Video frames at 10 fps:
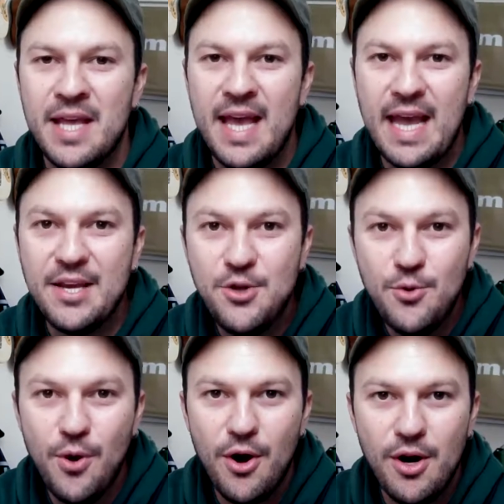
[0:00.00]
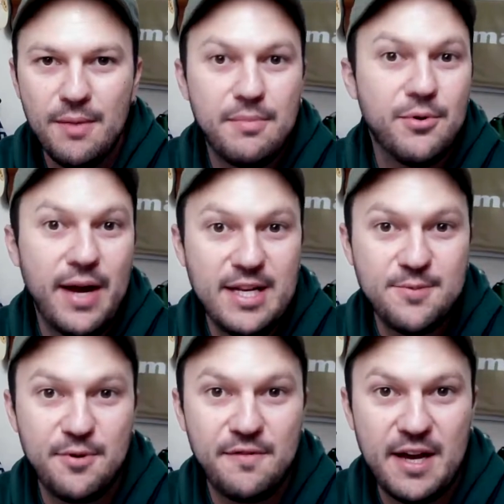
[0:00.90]
and you are a Marantz
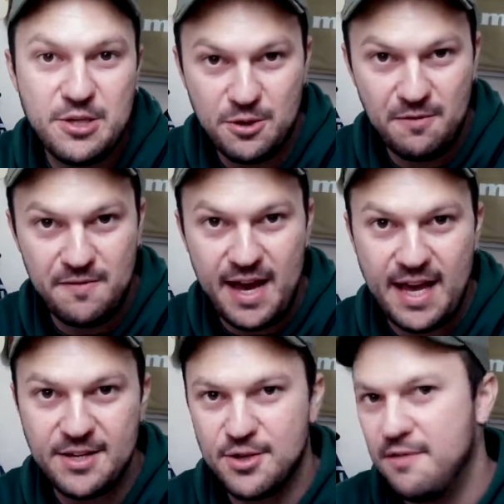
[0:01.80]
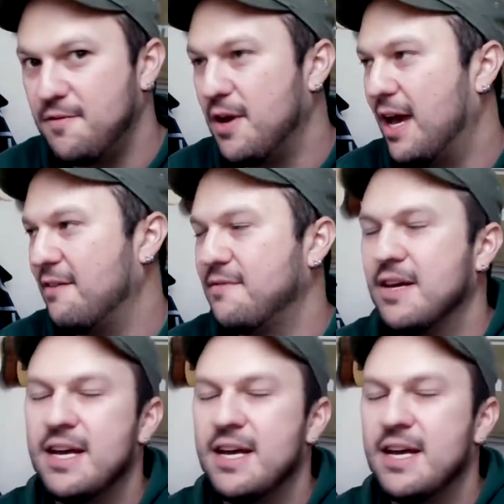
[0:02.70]
professional fan, so if you have